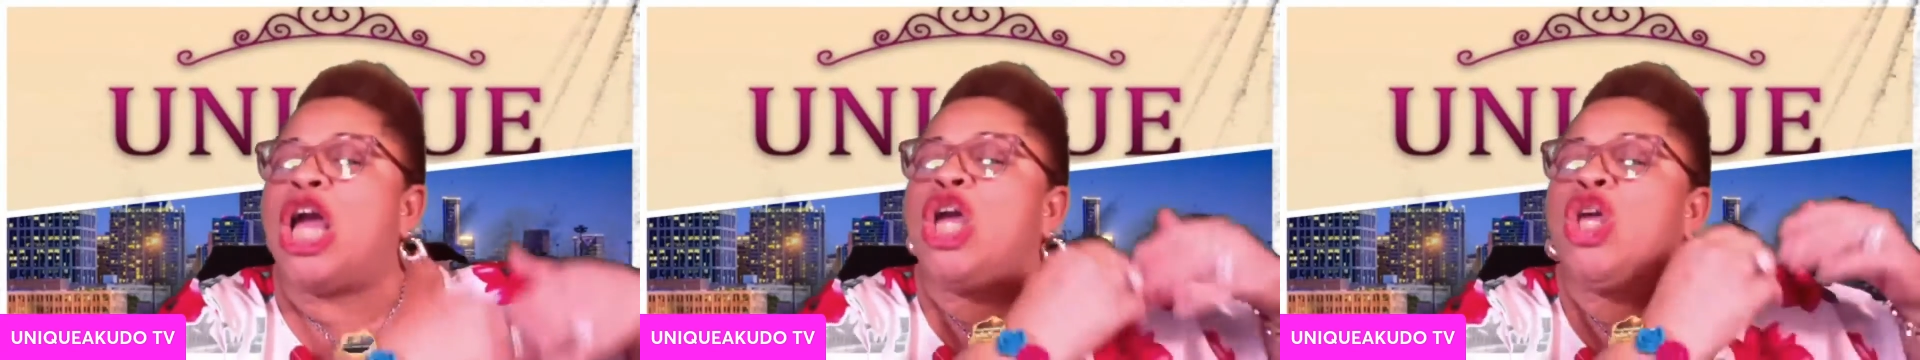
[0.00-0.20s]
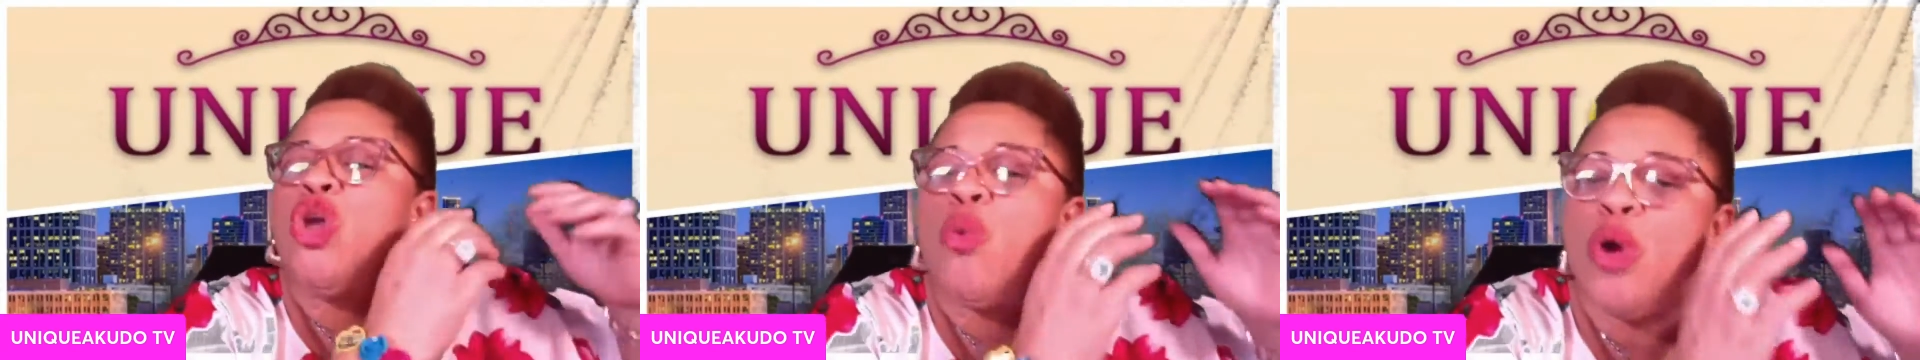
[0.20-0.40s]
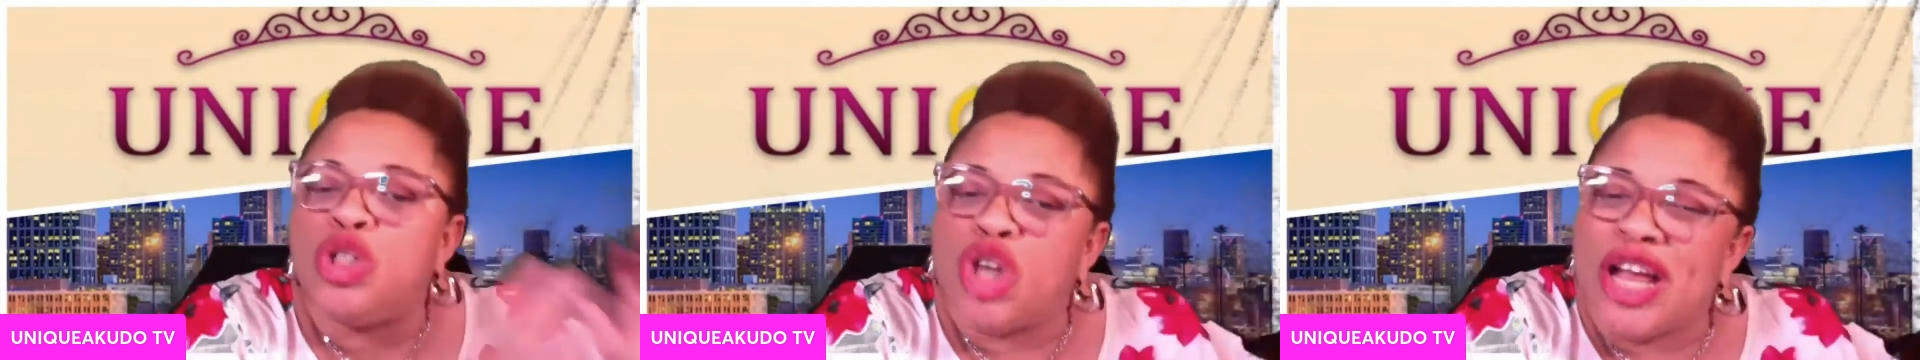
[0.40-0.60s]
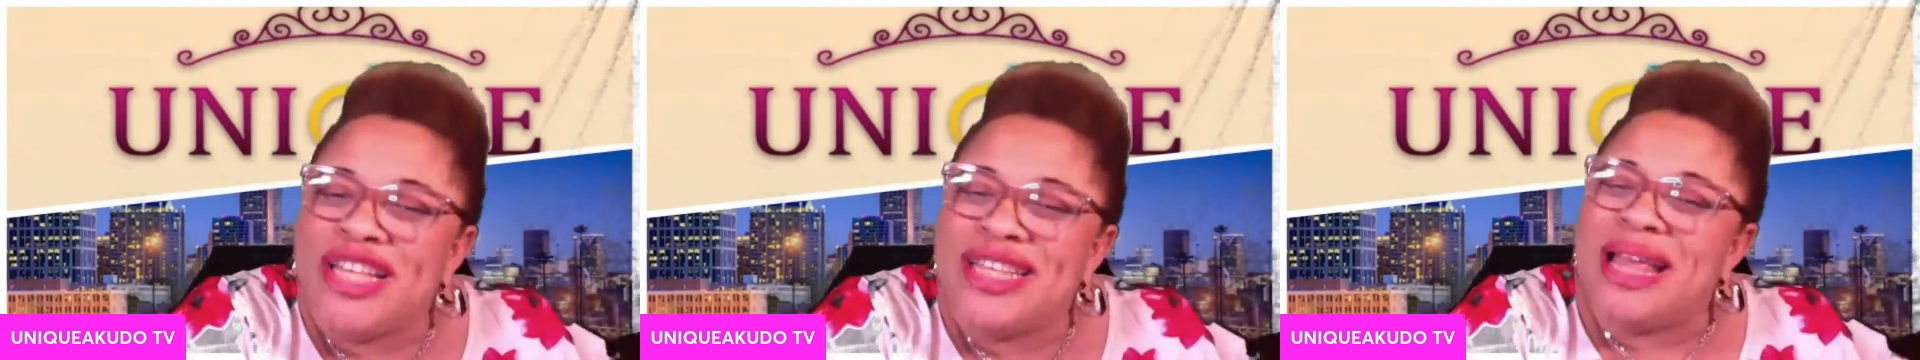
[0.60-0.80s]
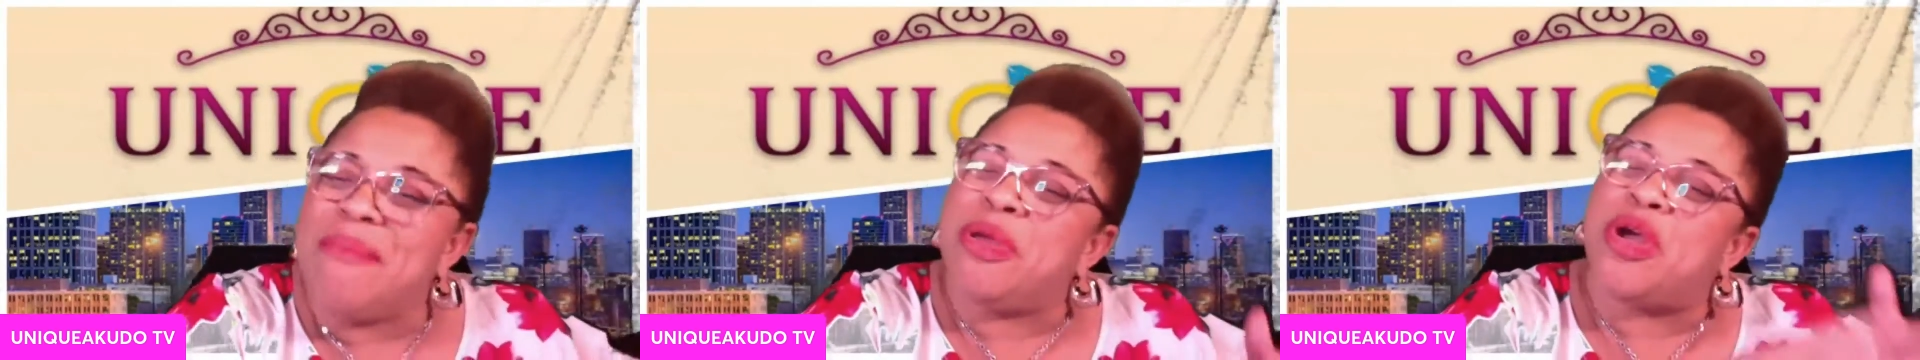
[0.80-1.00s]
you will
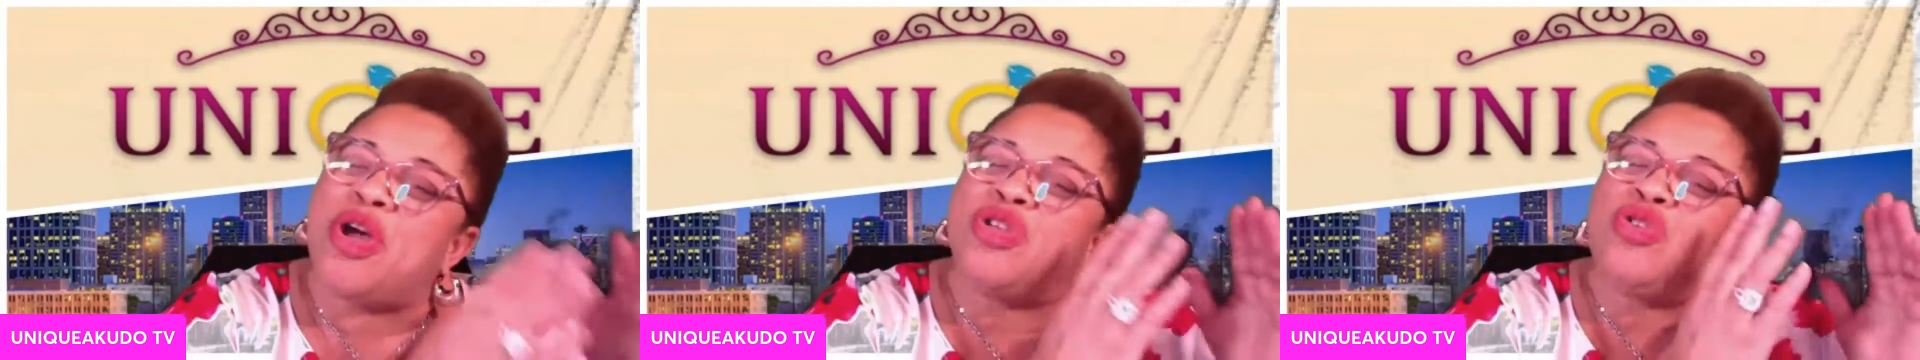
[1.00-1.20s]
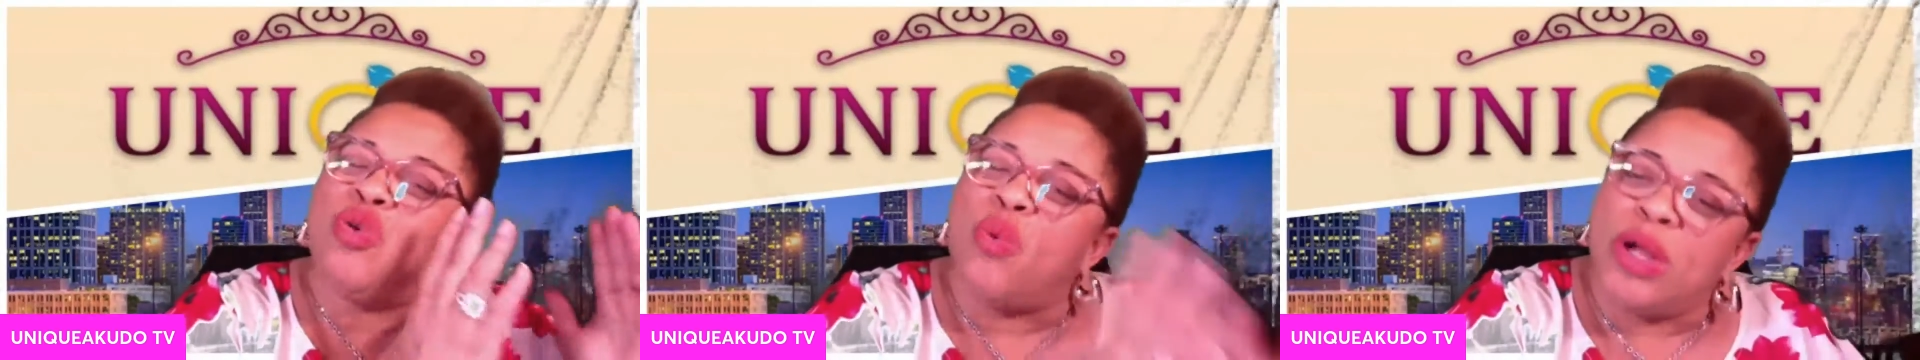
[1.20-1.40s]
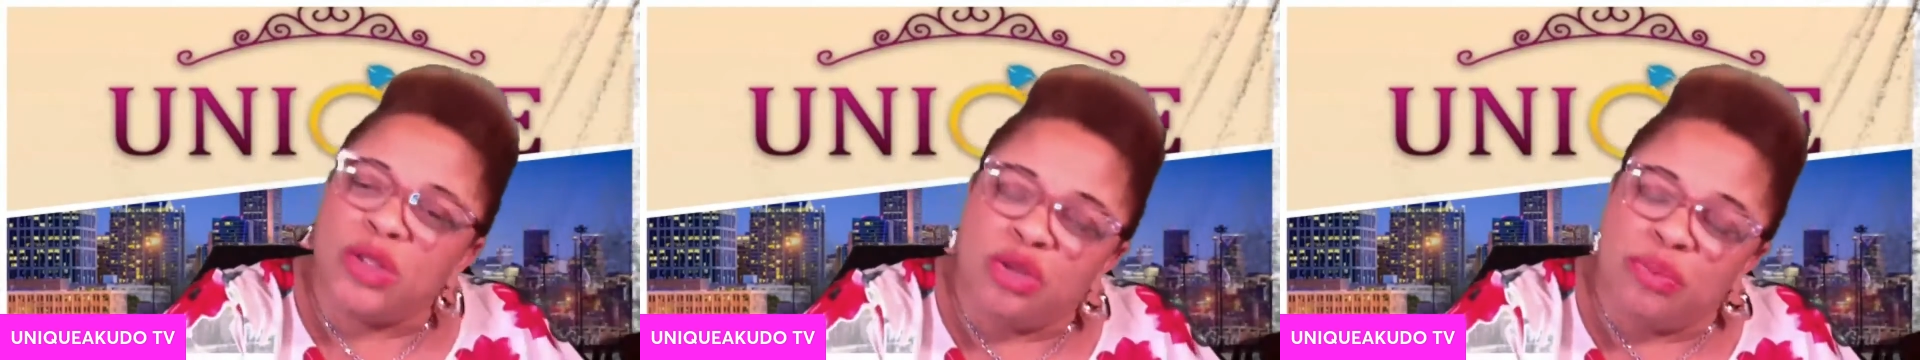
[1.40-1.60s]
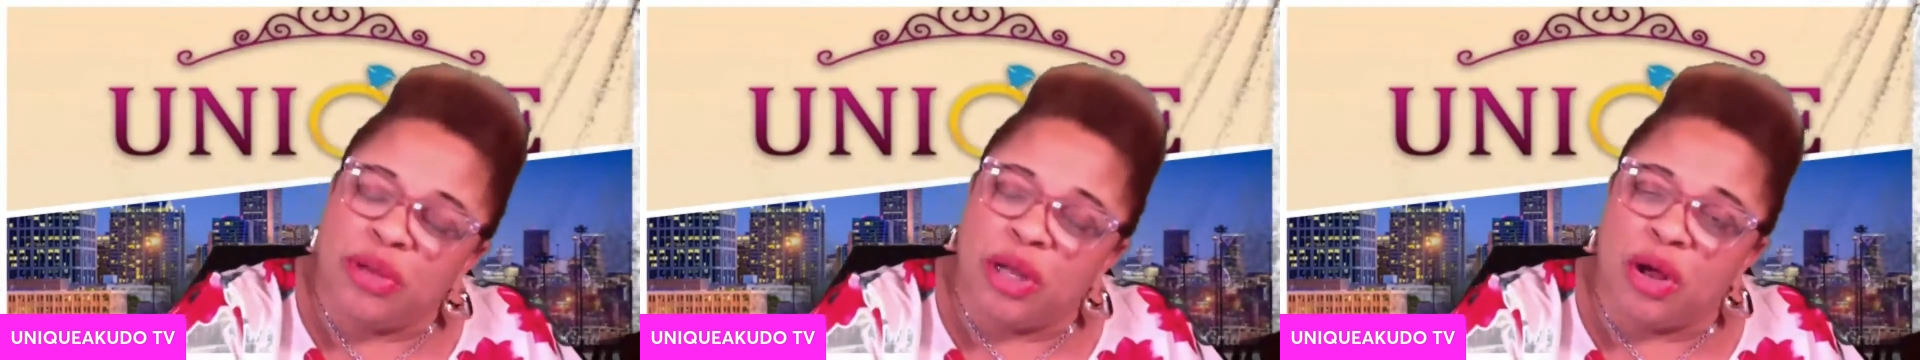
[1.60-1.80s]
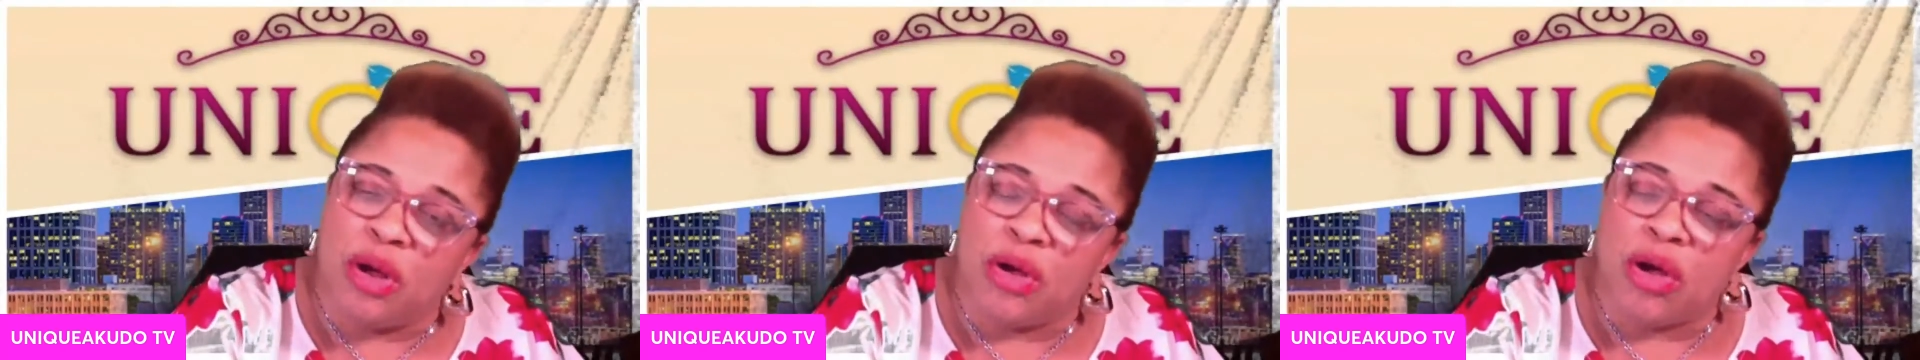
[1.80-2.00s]
join them because you want to
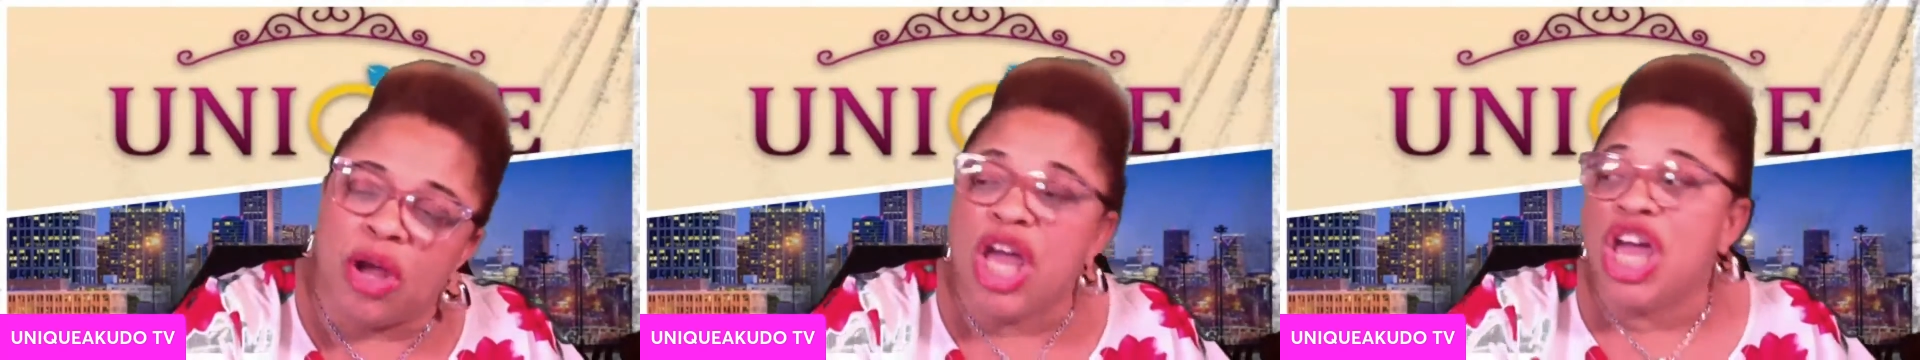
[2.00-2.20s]
belong.